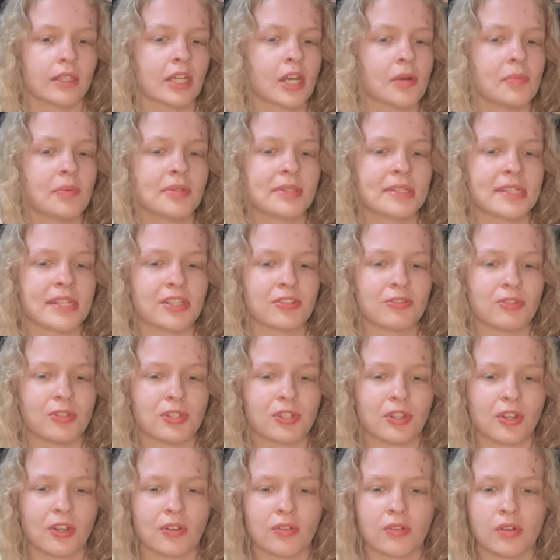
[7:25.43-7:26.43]
couple of
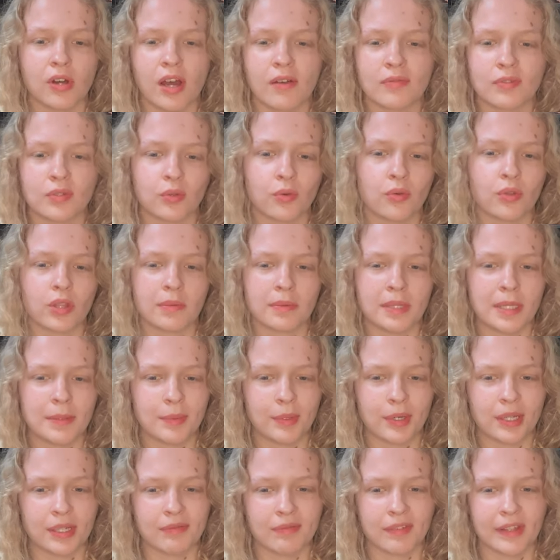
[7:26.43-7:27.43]
centuries ago, after all the
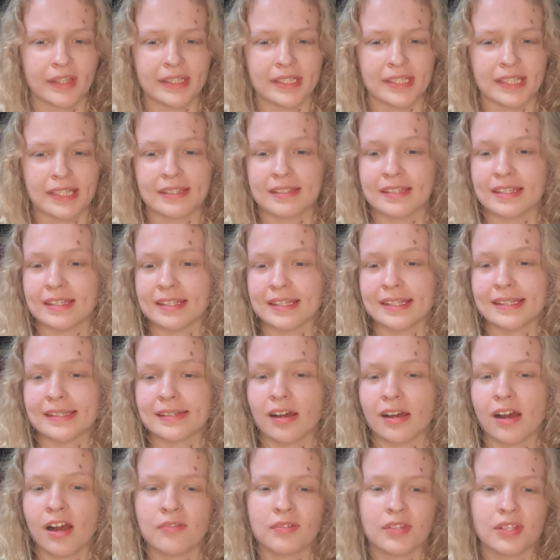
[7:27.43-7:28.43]
people had fled to the cities
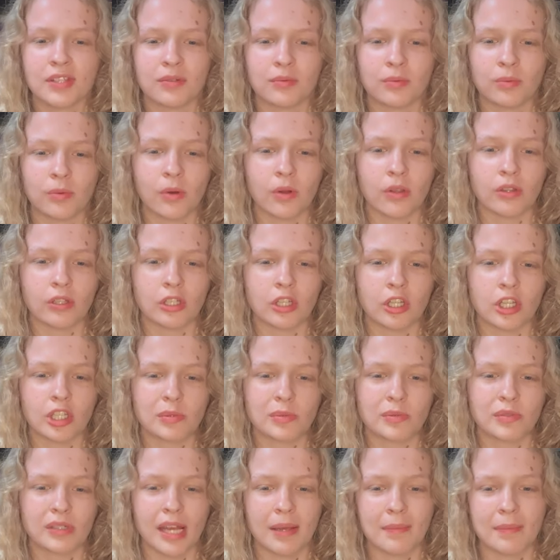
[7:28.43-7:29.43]
after the war, the
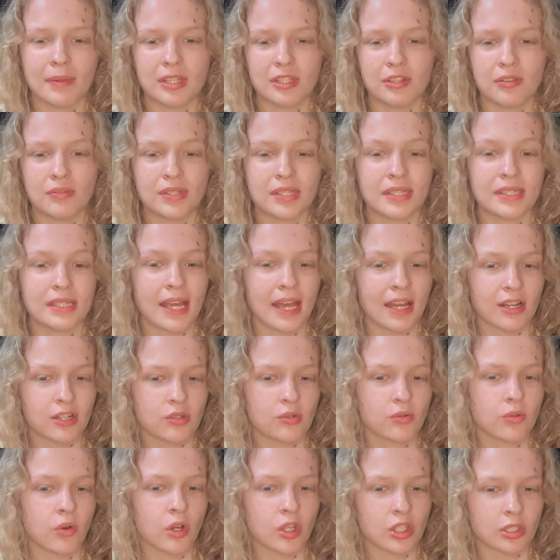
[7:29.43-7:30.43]
hospital had been used as an
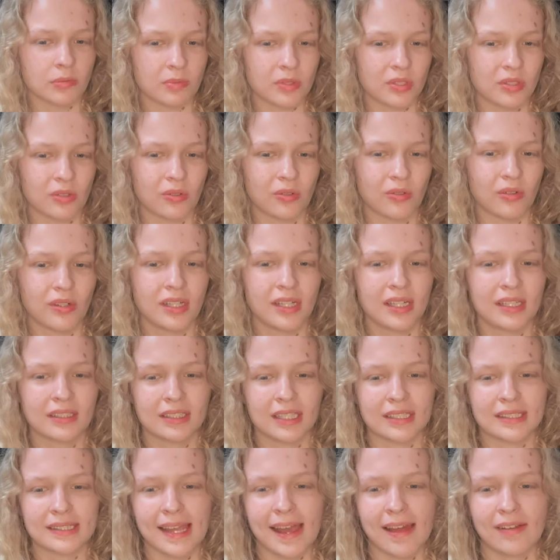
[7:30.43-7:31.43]
actual hospital.
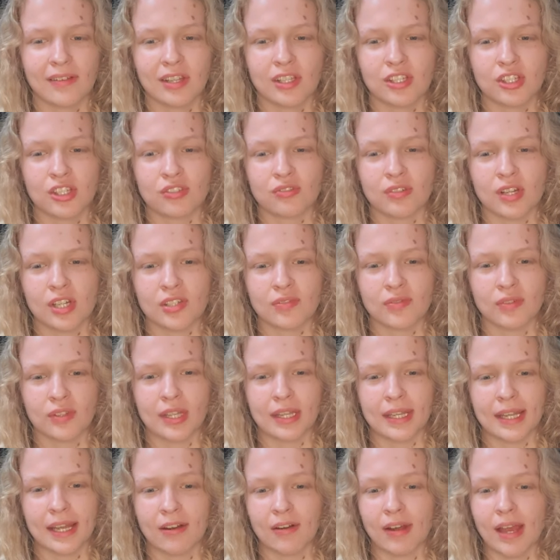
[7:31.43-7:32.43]
A town has stretched for the
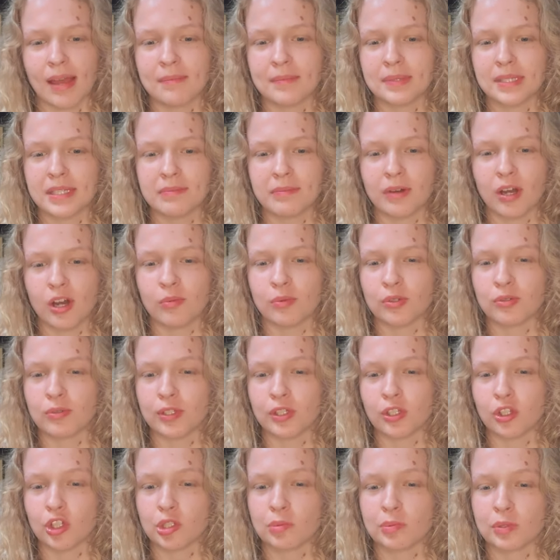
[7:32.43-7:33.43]
now empty mile between
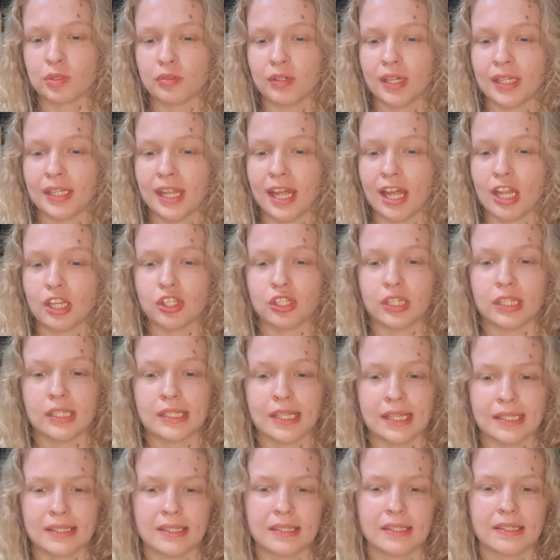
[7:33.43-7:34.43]
the hospital and the edge of the
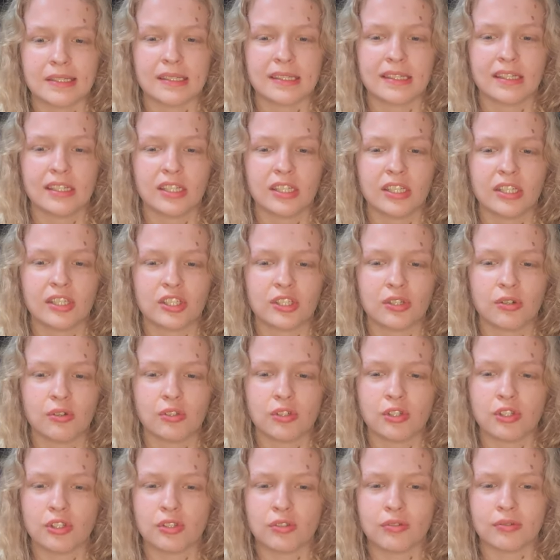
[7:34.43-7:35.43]
desert.
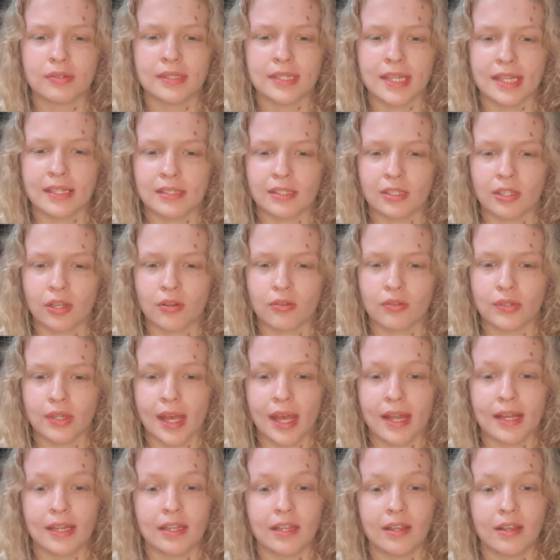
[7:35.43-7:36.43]
Children too sick to go to
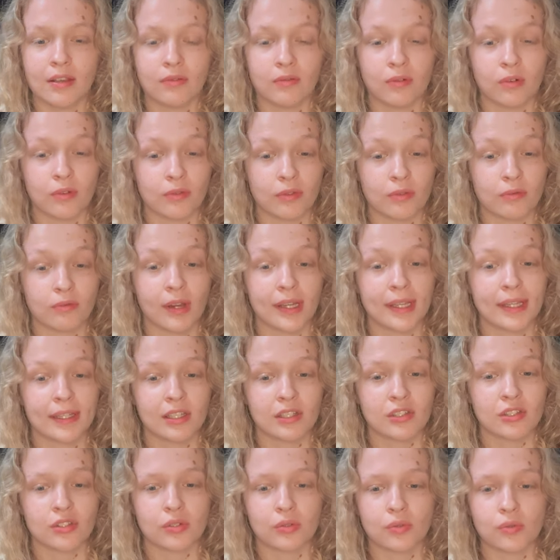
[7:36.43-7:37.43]
any of the regular
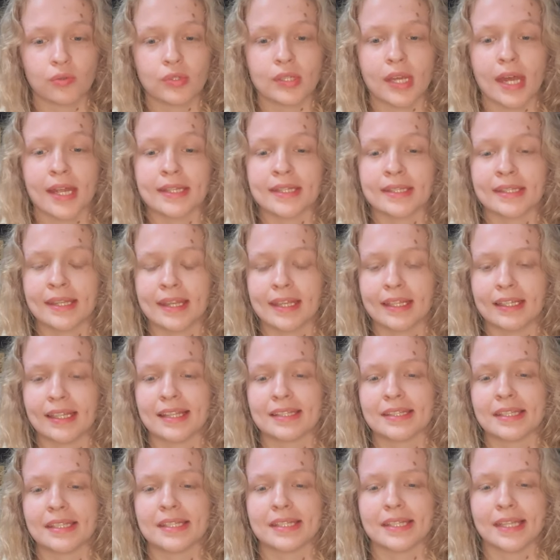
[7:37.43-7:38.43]
schools had to take
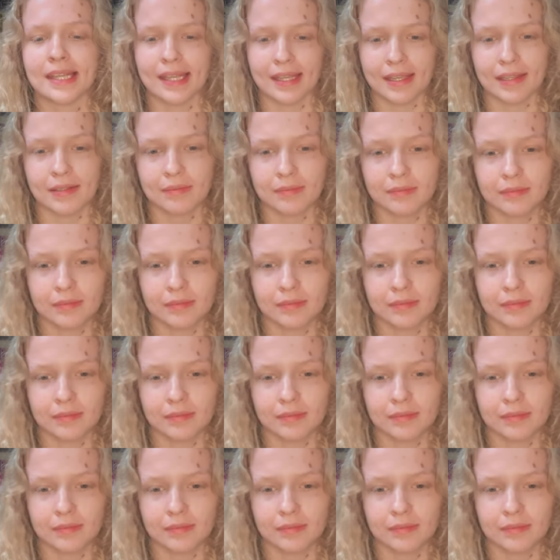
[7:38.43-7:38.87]
lessons here.